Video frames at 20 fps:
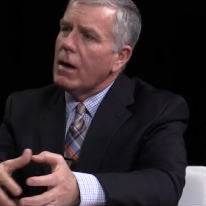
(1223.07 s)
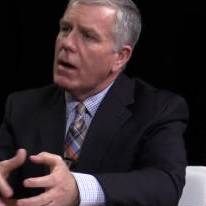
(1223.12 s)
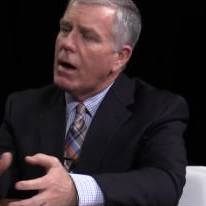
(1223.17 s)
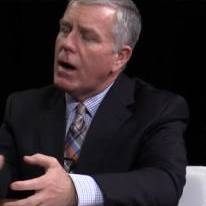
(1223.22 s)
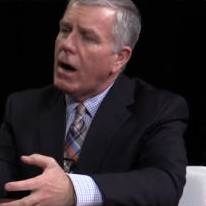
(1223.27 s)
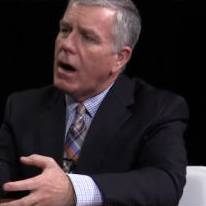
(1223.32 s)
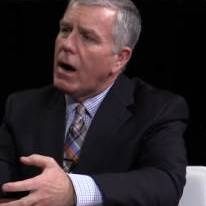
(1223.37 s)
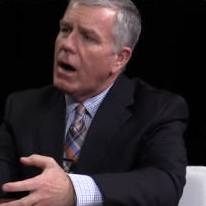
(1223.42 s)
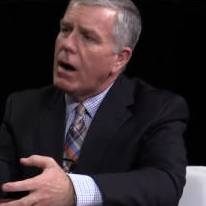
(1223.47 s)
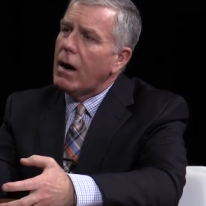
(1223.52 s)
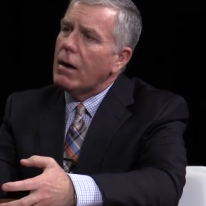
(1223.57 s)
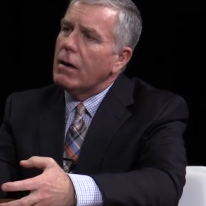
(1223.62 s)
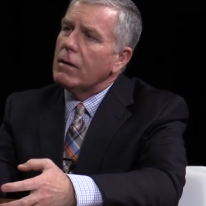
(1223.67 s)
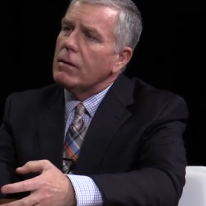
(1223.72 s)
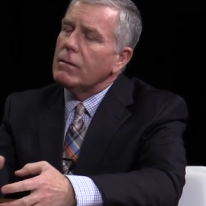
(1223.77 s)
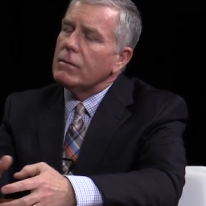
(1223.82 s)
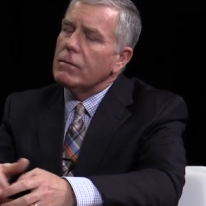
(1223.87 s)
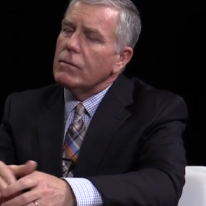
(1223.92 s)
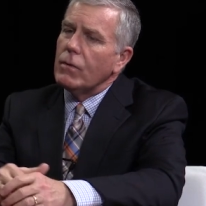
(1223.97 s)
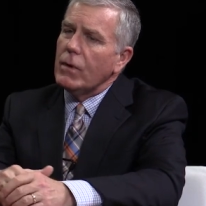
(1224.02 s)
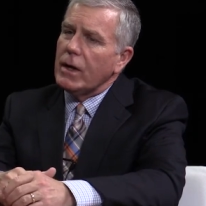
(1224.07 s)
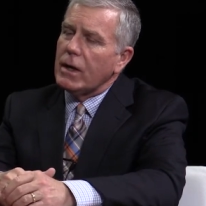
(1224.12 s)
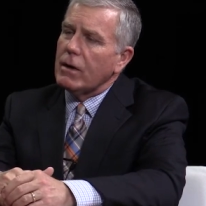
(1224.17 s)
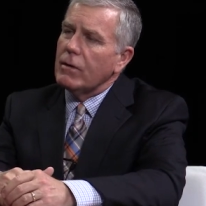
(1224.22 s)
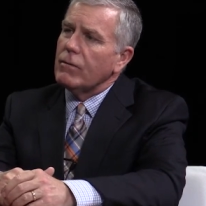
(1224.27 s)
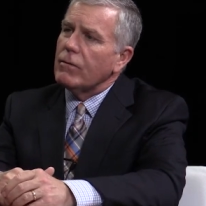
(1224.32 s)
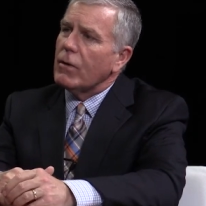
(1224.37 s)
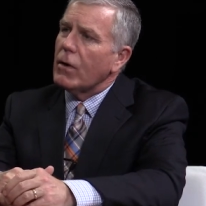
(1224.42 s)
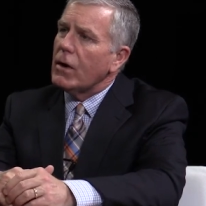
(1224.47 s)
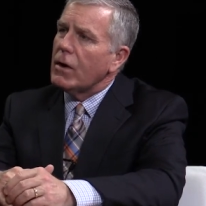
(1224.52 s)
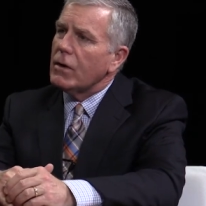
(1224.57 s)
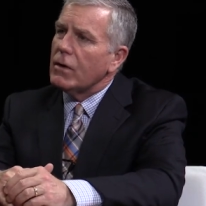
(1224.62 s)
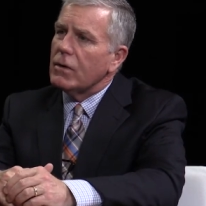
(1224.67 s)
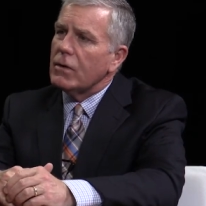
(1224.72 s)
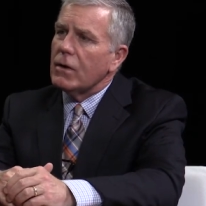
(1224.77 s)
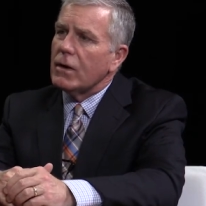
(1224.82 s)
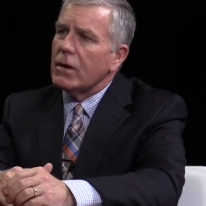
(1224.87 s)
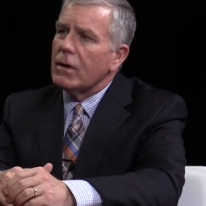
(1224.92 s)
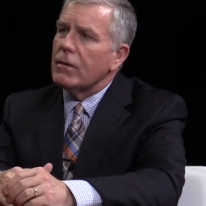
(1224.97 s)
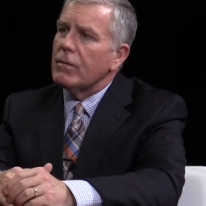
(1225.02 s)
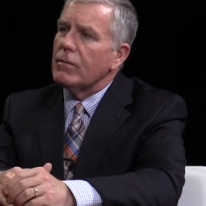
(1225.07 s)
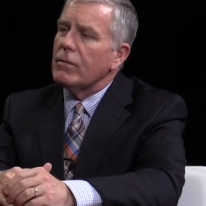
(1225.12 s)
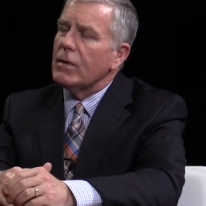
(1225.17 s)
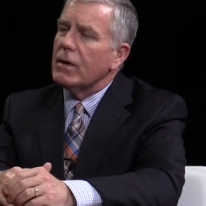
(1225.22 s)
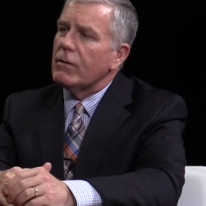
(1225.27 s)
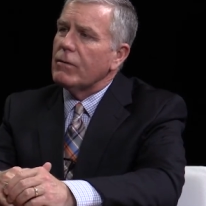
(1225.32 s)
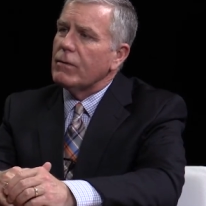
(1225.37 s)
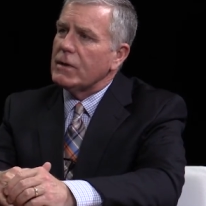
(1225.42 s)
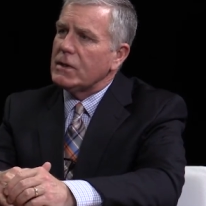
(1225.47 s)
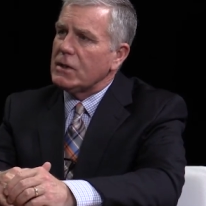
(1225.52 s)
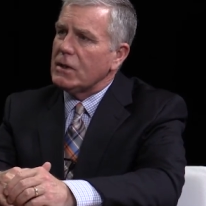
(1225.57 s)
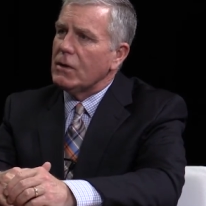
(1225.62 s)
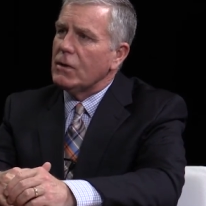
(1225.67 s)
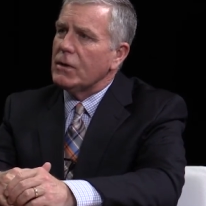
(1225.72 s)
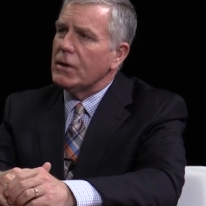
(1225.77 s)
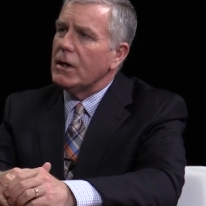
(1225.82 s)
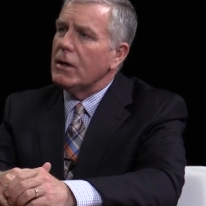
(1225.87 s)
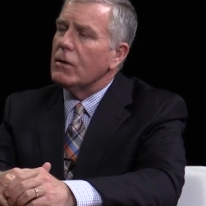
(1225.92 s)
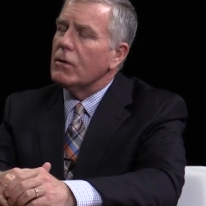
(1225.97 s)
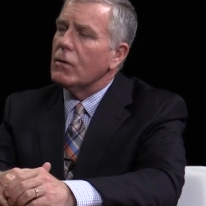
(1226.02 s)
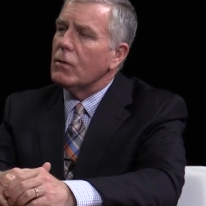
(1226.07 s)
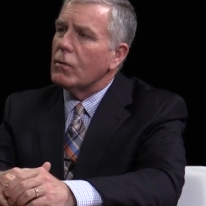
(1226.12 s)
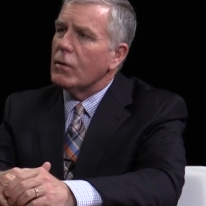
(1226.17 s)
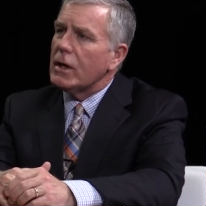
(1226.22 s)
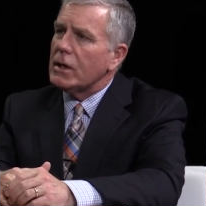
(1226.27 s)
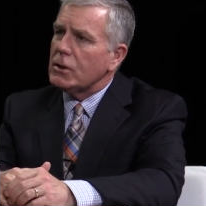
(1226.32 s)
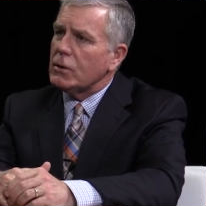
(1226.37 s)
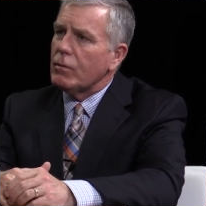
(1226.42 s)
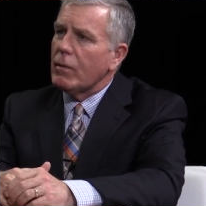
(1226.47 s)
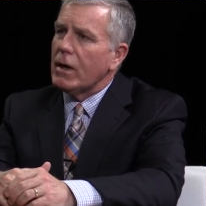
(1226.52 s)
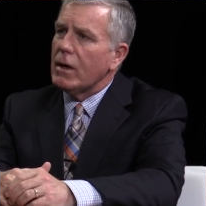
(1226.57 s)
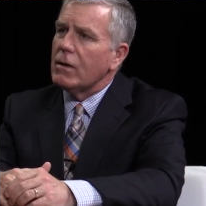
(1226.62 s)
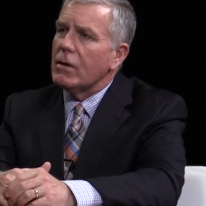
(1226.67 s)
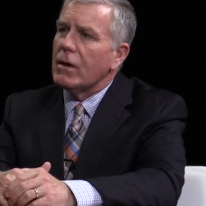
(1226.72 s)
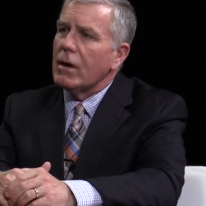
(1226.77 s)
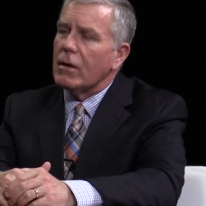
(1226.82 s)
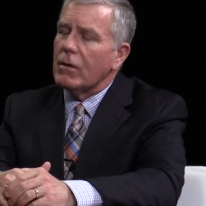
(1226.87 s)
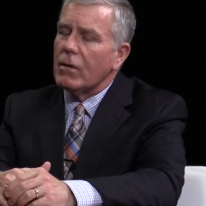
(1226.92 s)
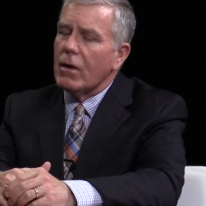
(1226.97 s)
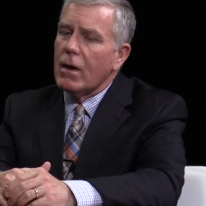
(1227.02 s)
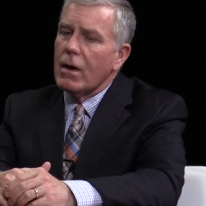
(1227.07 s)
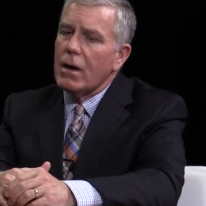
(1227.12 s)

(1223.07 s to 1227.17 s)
Uh, we converted a, a, facility in New Richmond and